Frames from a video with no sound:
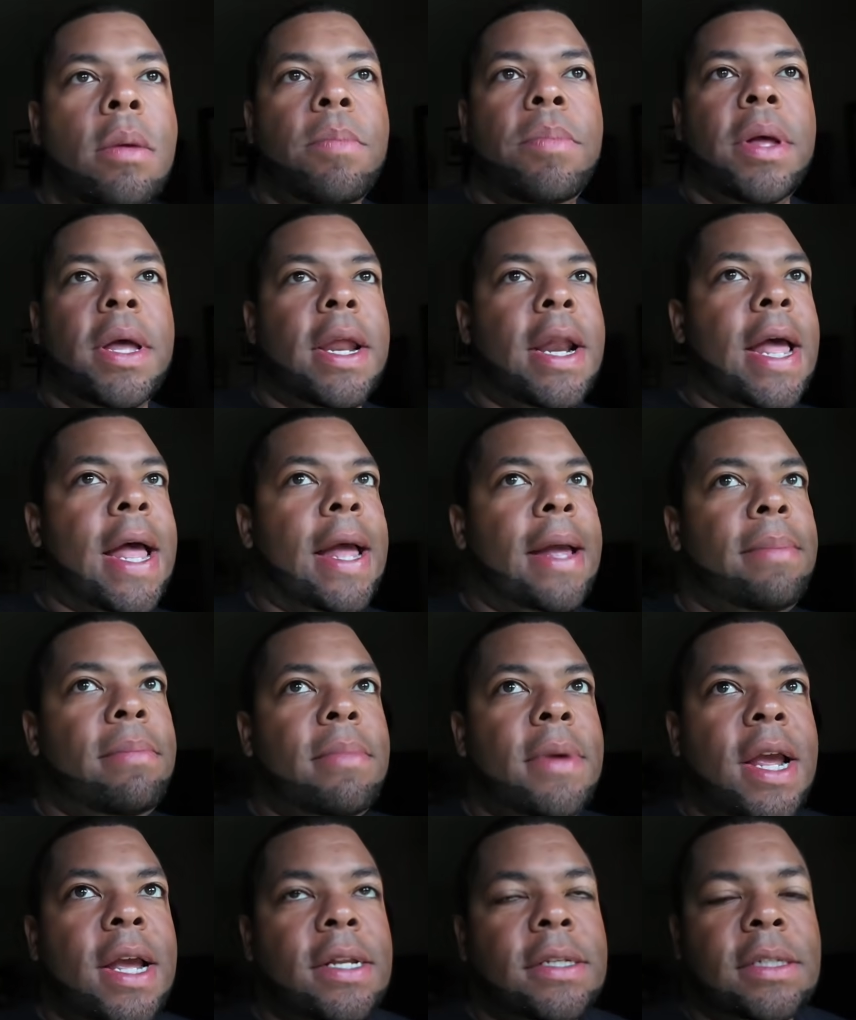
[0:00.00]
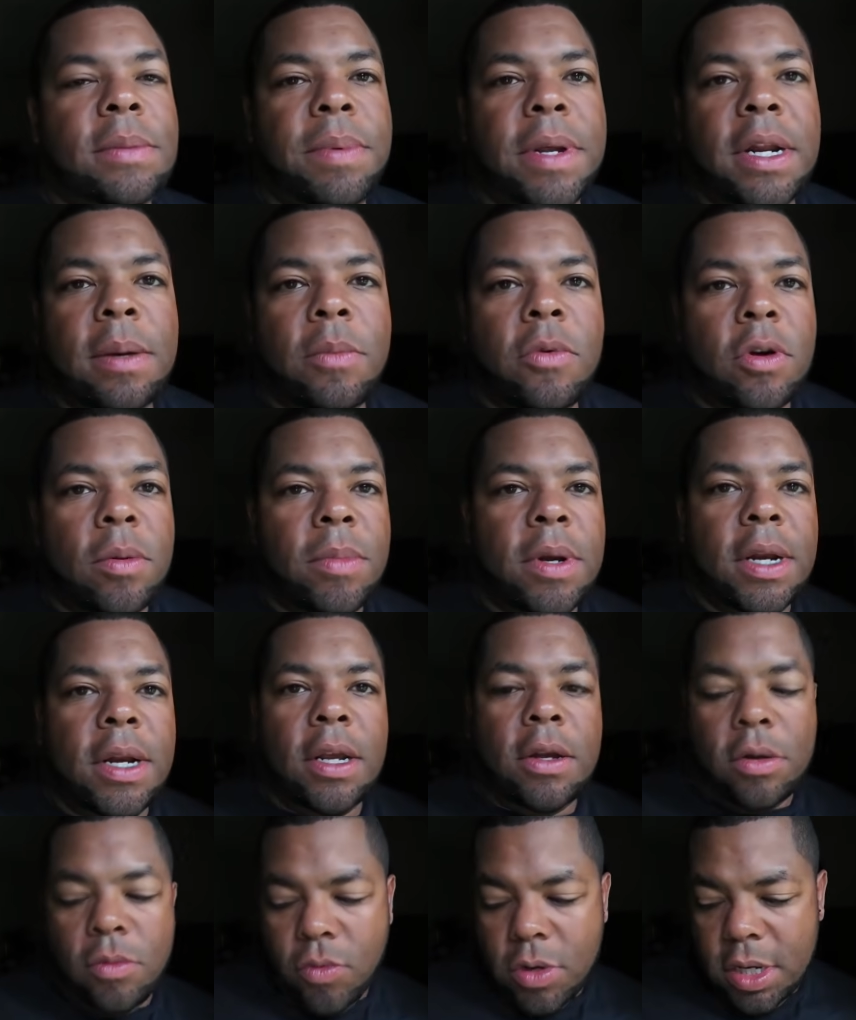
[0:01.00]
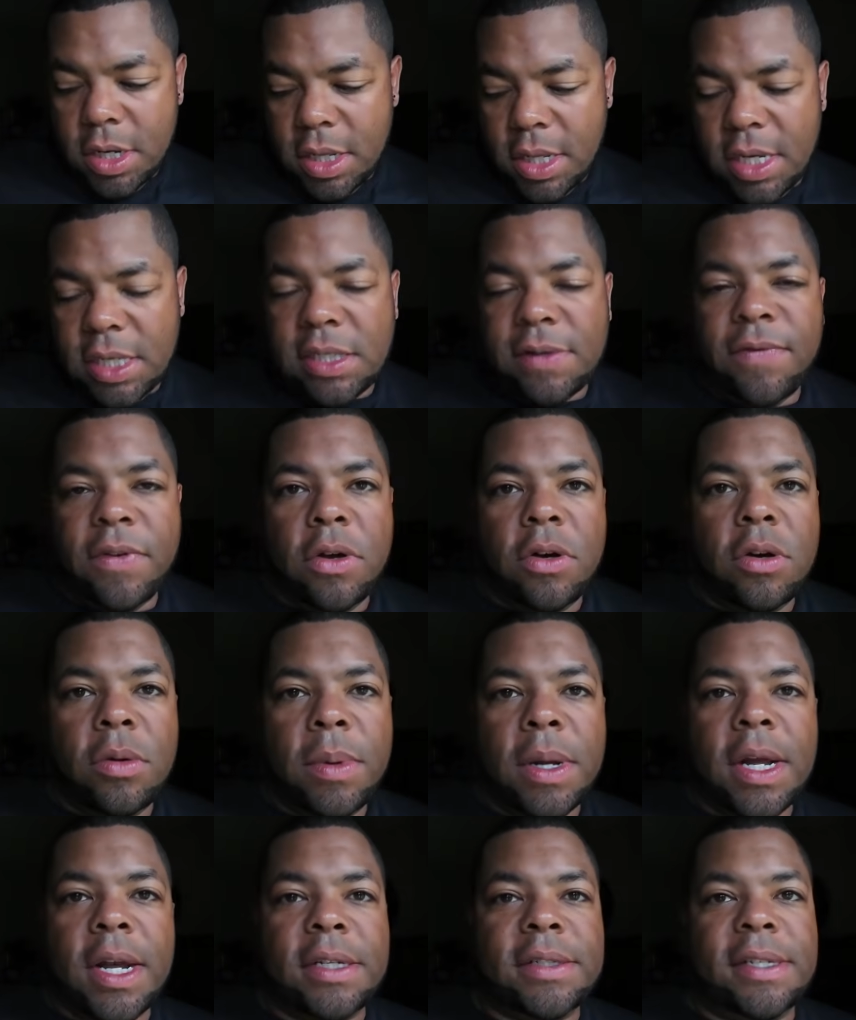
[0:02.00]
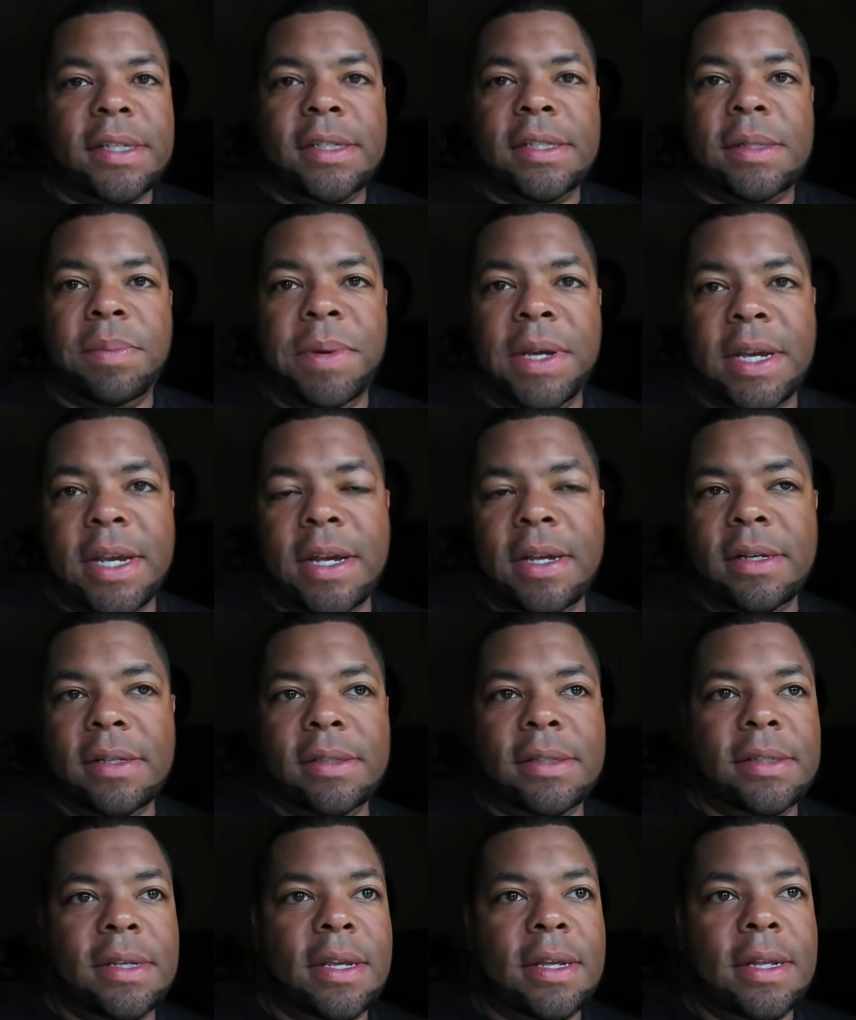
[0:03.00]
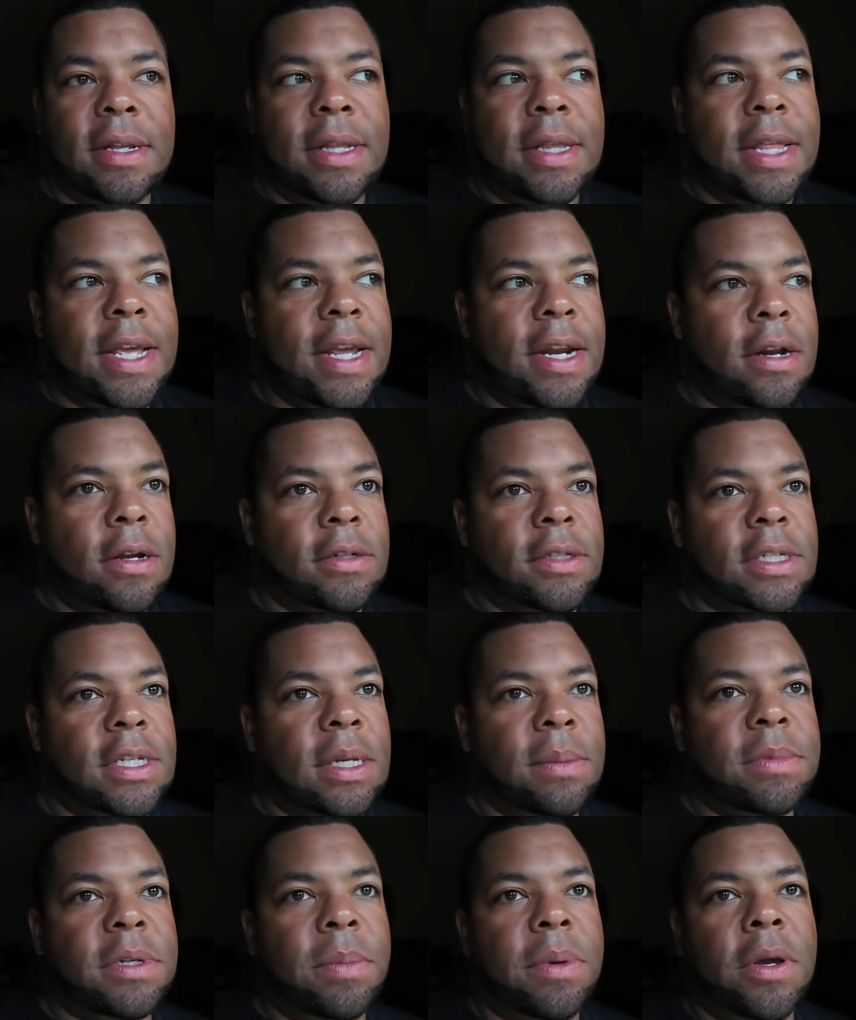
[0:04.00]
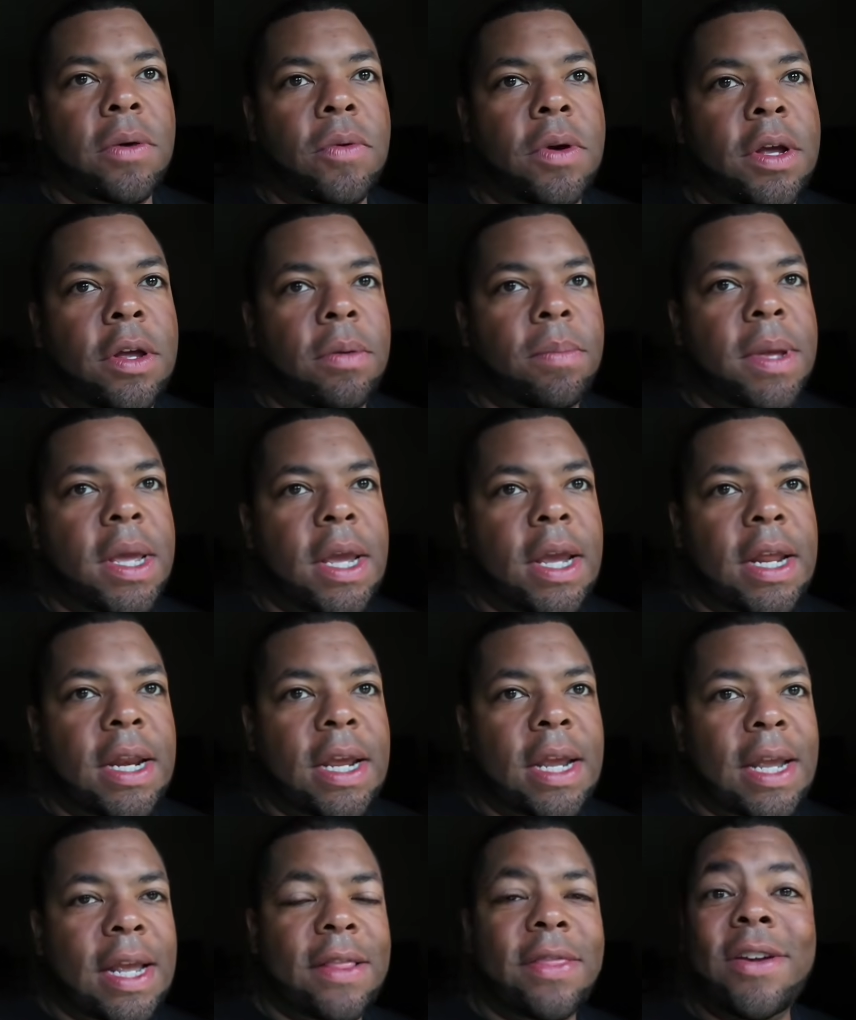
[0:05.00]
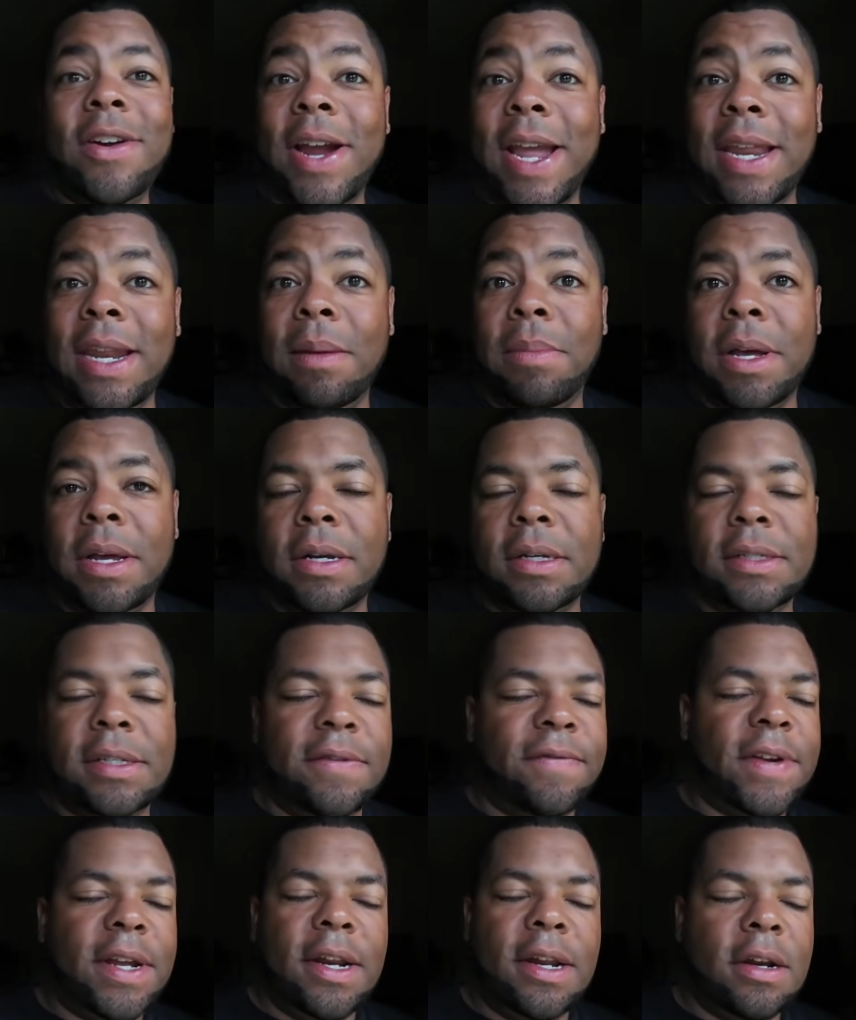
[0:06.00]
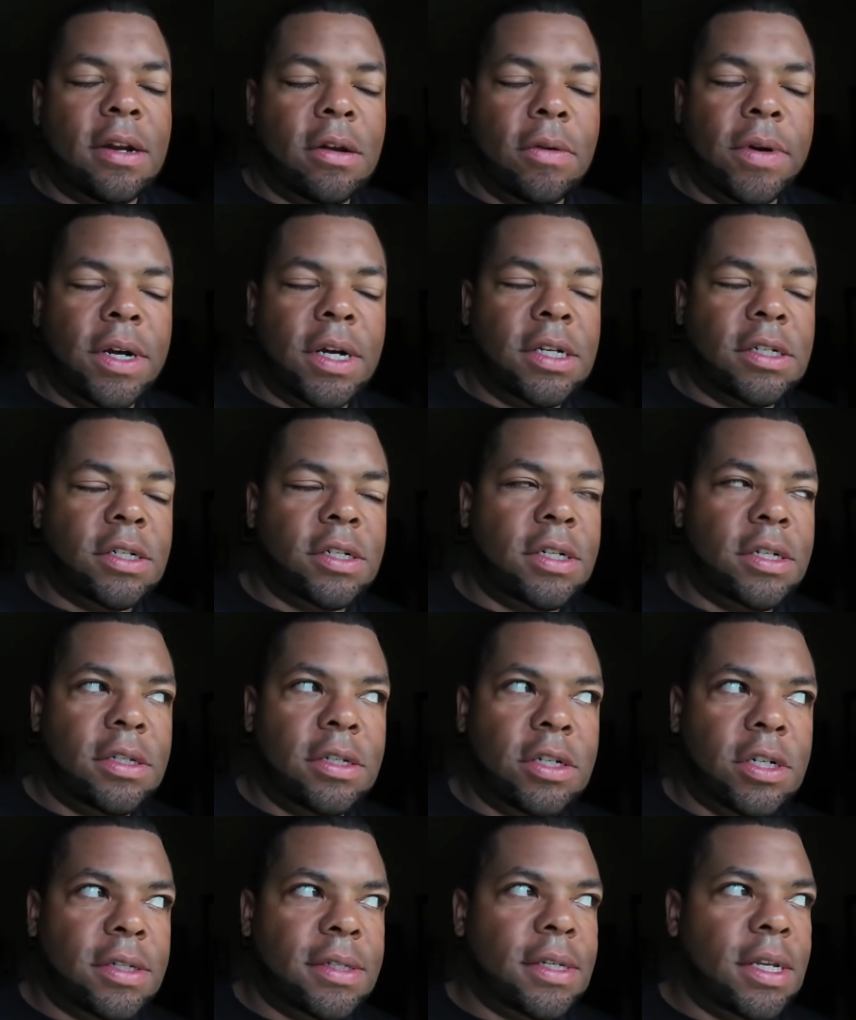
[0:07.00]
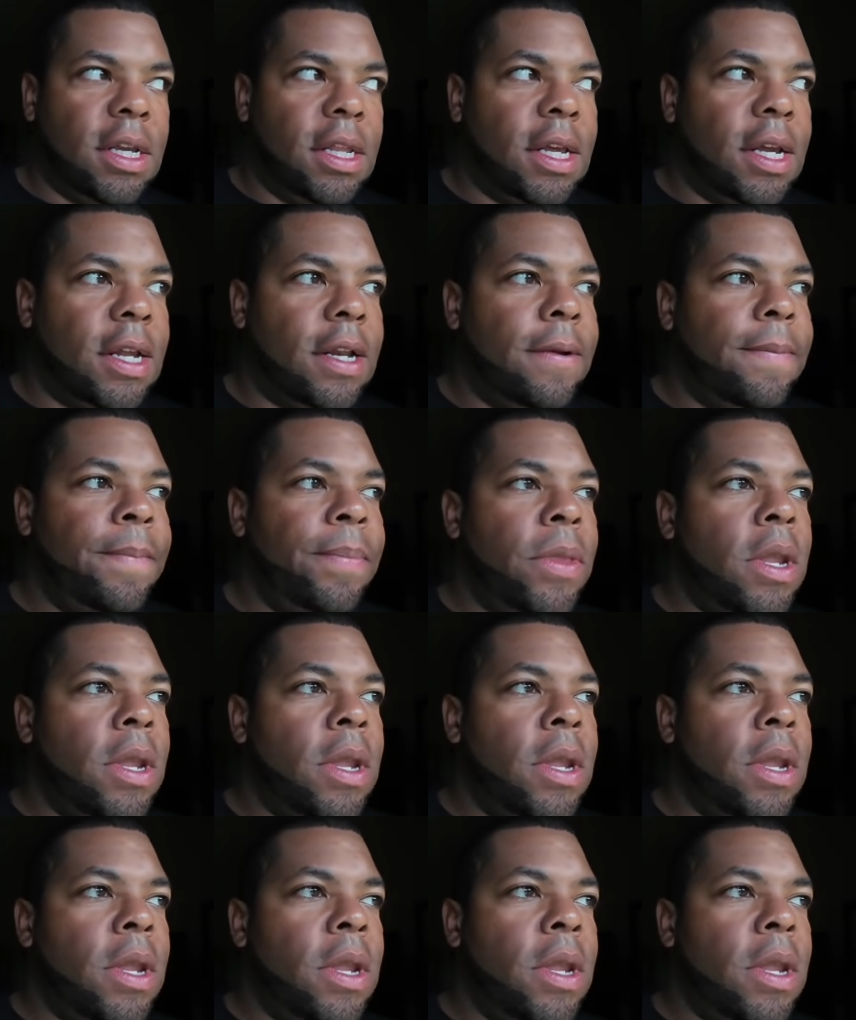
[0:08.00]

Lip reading: But I'm not spending more money on one of these photo boxes because they don't seem to be well made, and they're $80 if I didn't already just say that.